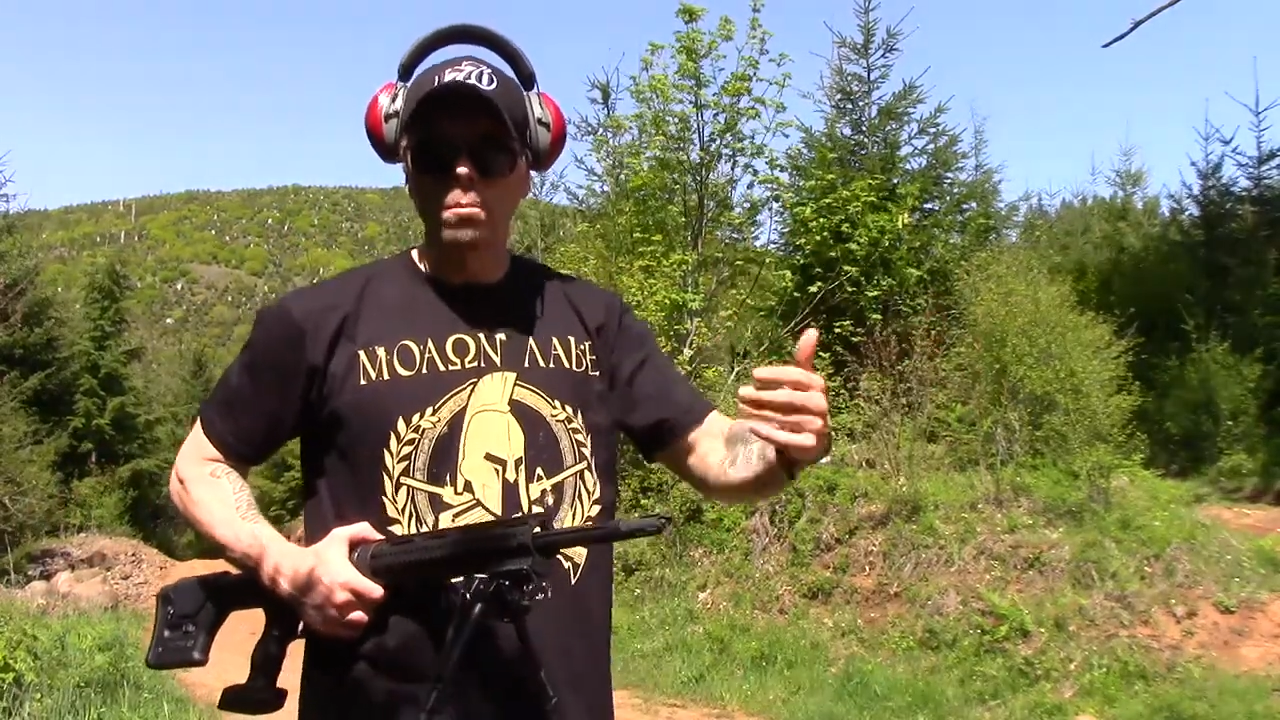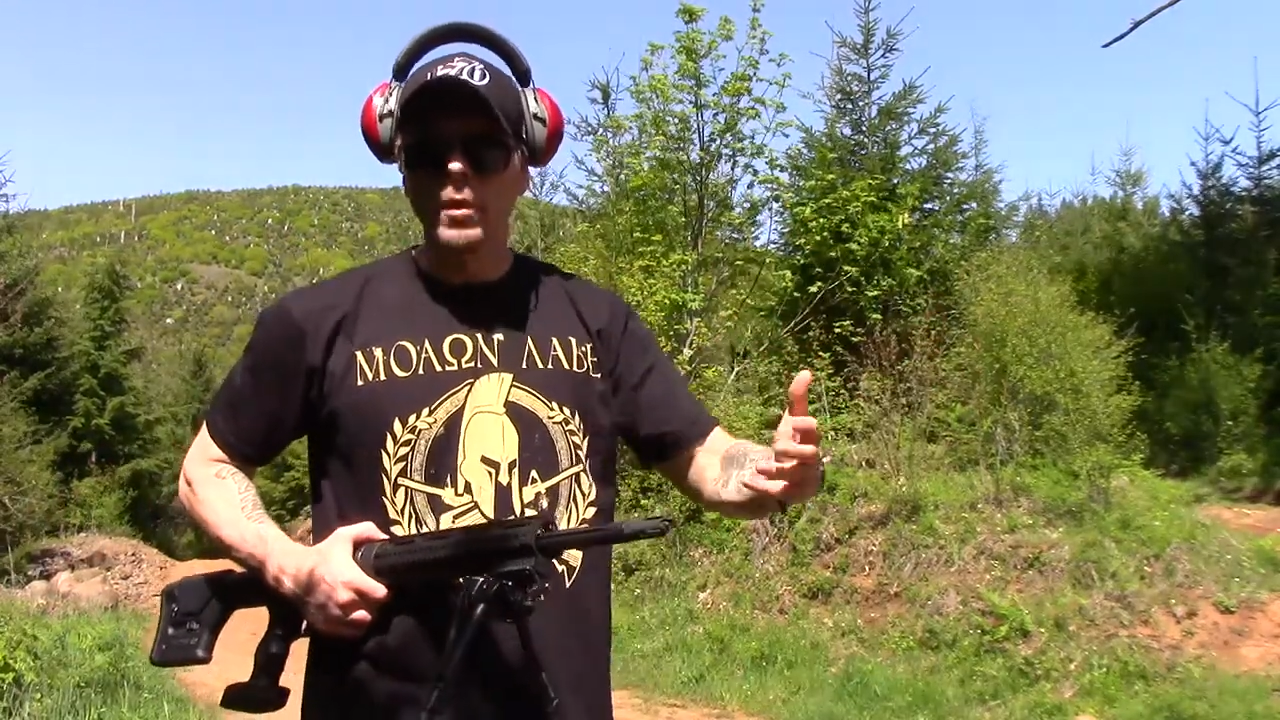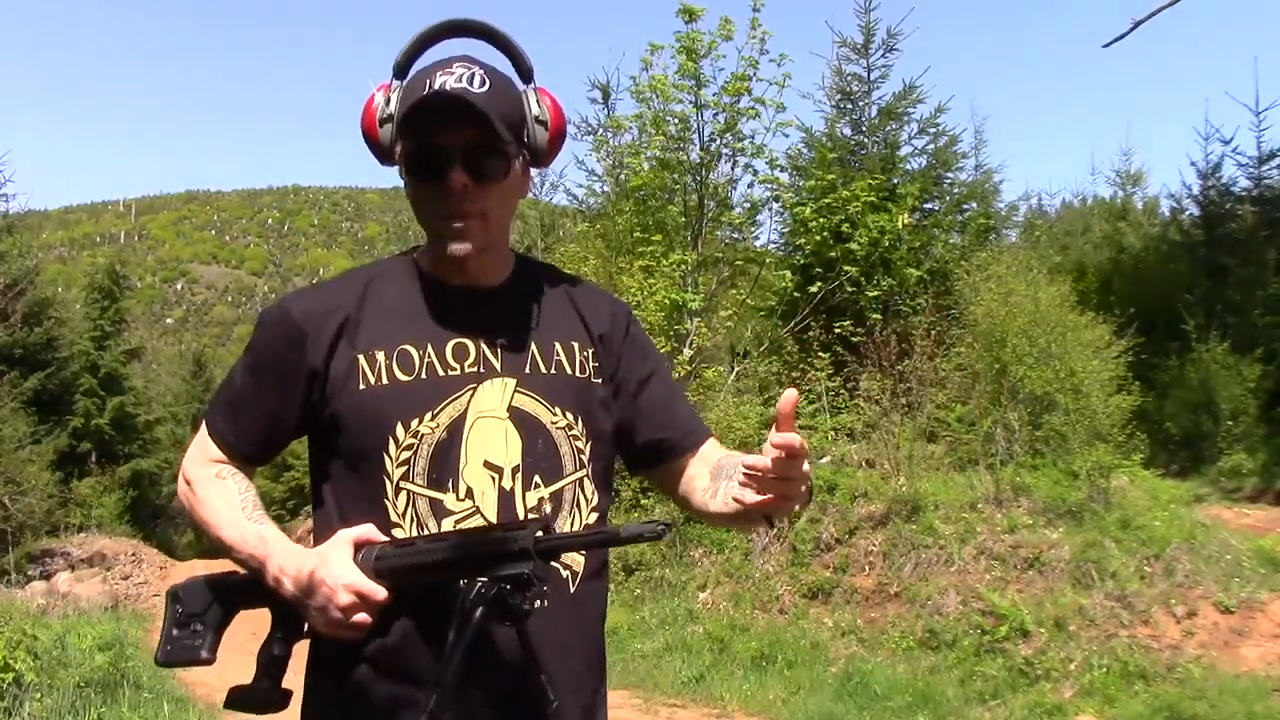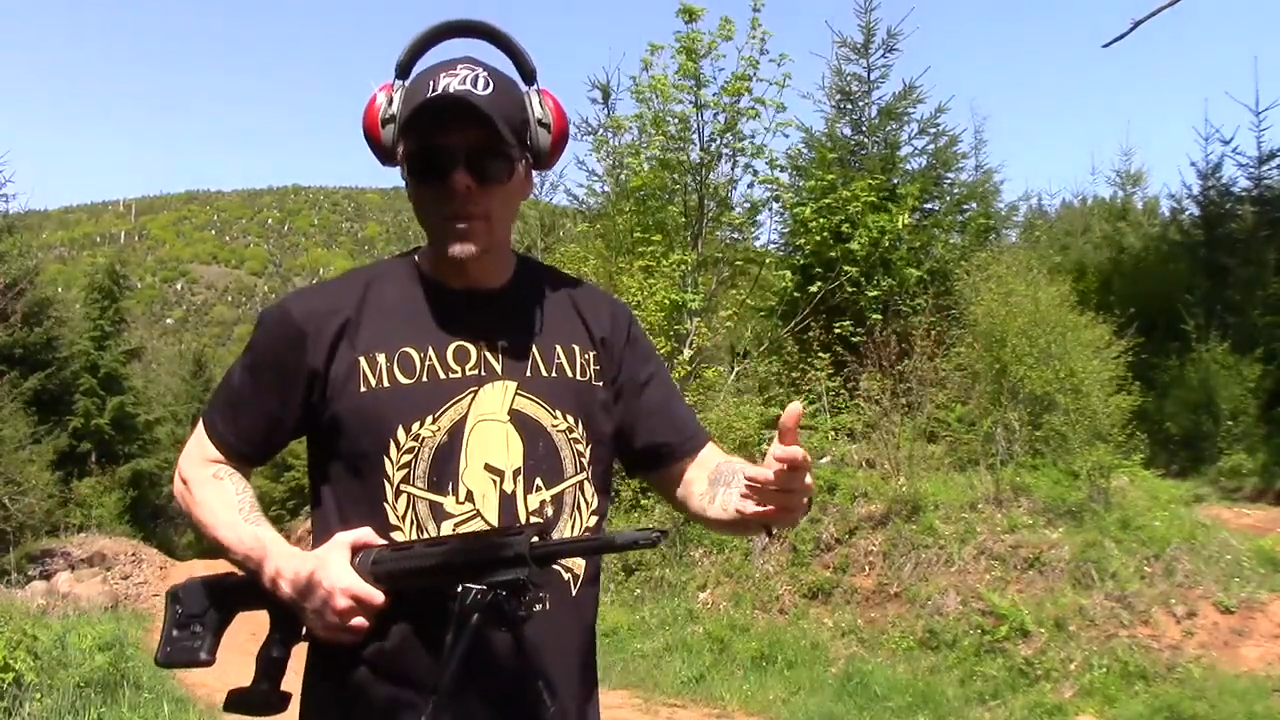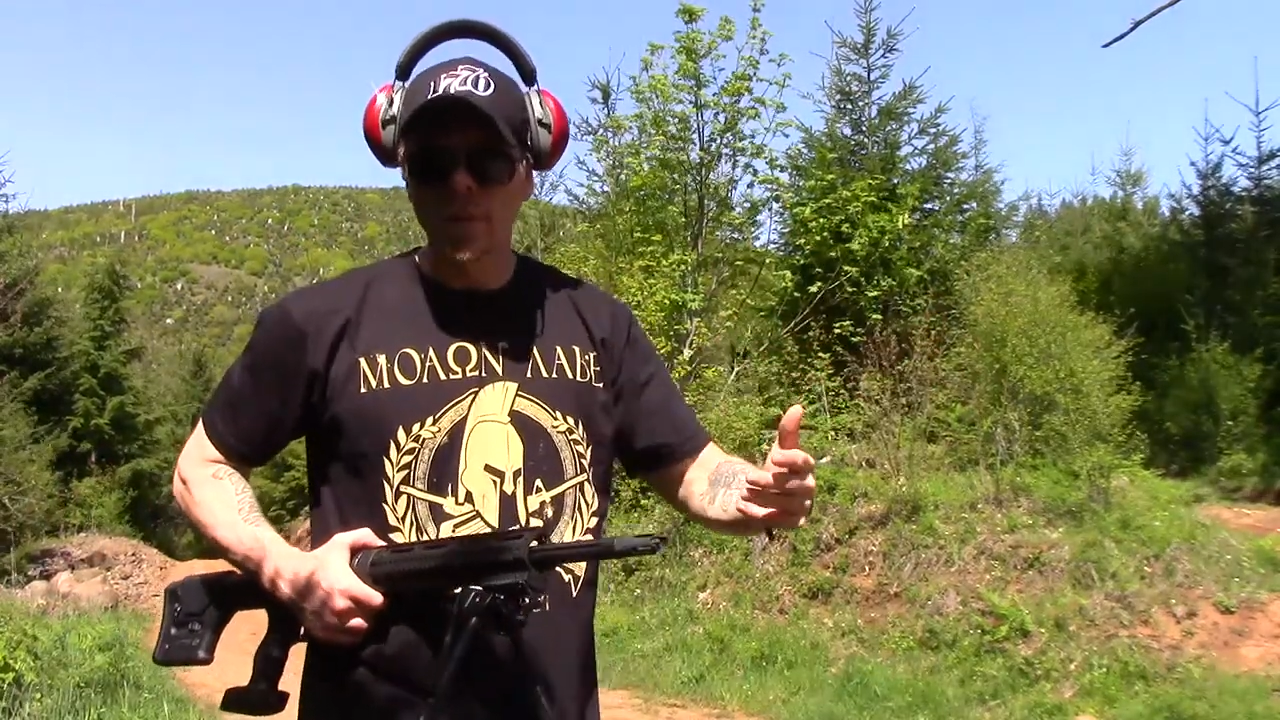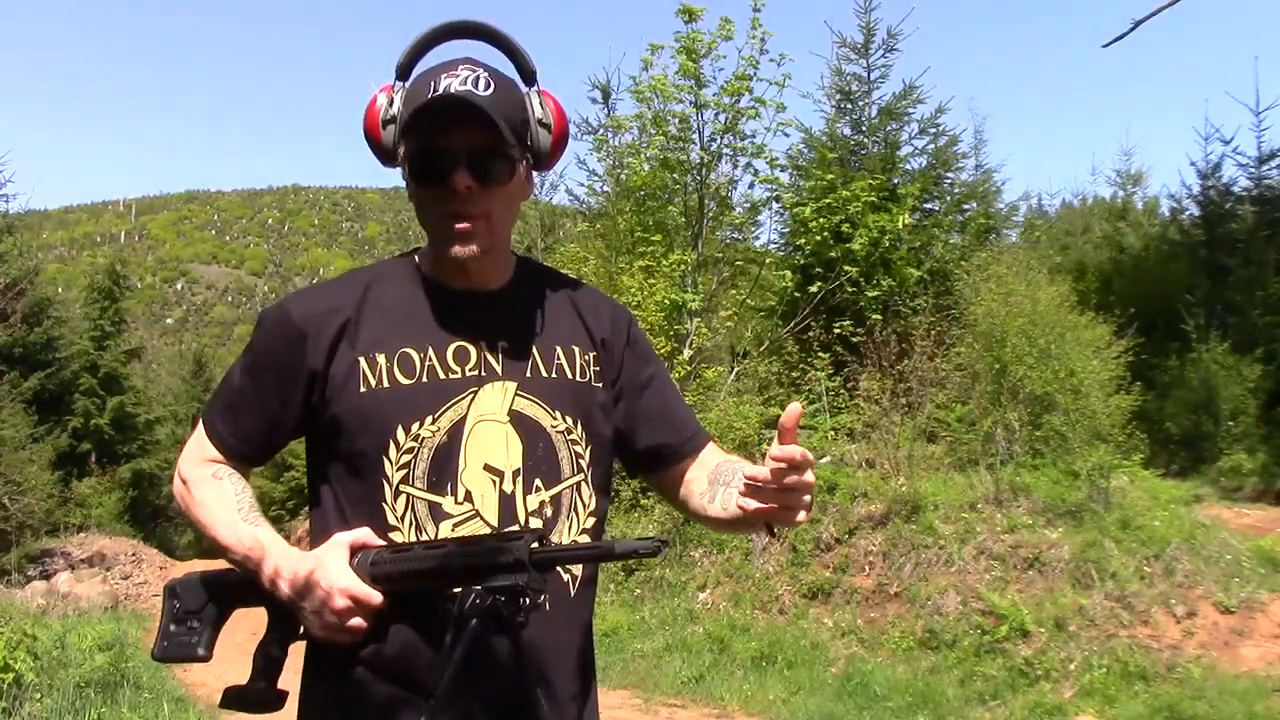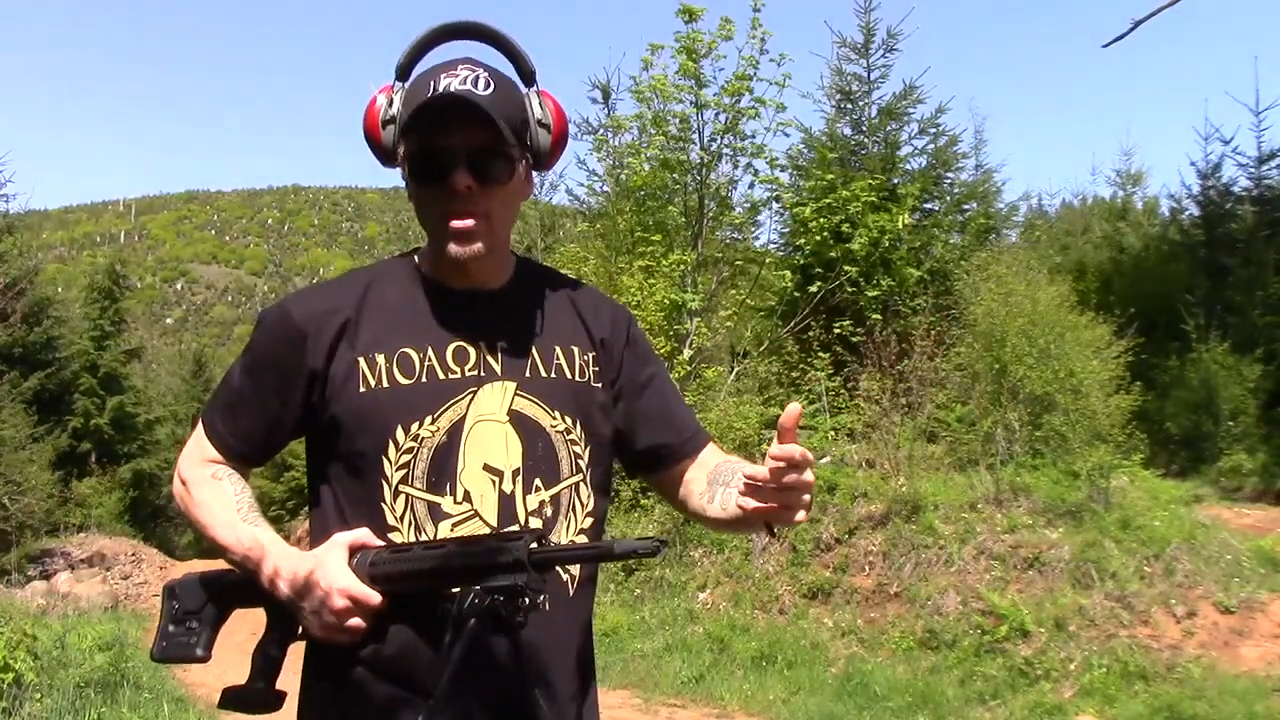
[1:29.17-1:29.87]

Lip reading: military